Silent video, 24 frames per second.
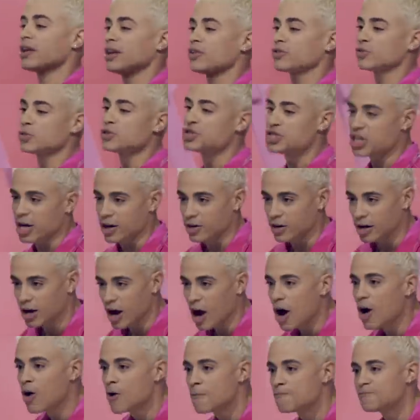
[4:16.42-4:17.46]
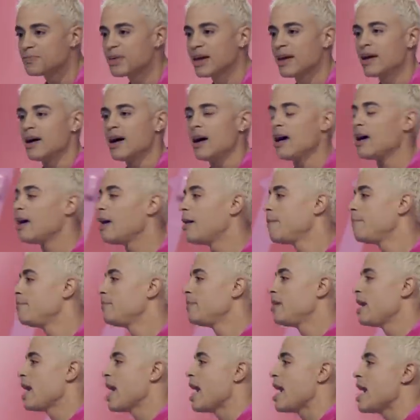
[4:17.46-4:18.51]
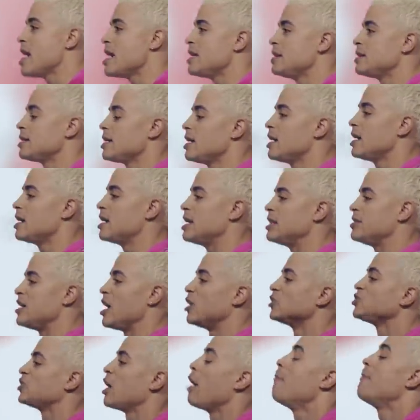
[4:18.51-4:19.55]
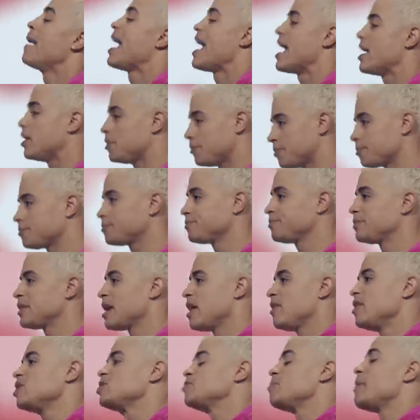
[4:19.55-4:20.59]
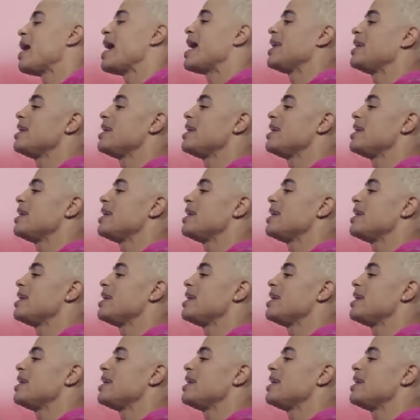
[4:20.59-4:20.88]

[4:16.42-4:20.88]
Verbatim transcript: walking through Jericho, um, and uh, there's a man. This